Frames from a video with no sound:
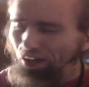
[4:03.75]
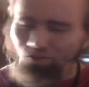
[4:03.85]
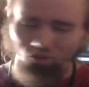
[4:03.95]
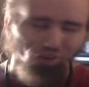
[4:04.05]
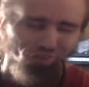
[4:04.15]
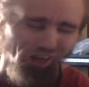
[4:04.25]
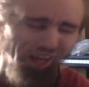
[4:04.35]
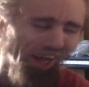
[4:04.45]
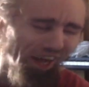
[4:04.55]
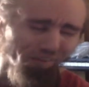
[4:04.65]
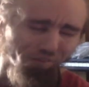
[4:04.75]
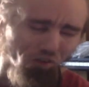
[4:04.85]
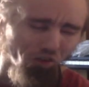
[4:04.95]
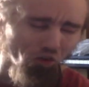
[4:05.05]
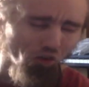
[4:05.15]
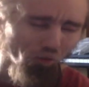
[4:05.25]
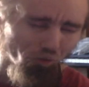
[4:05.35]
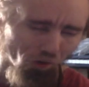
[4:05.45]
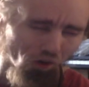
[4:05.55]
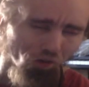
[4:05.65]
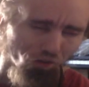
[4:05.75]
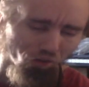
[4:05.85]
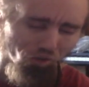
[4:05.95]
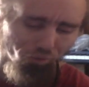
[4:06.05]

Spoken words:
have stuff that I have to do first.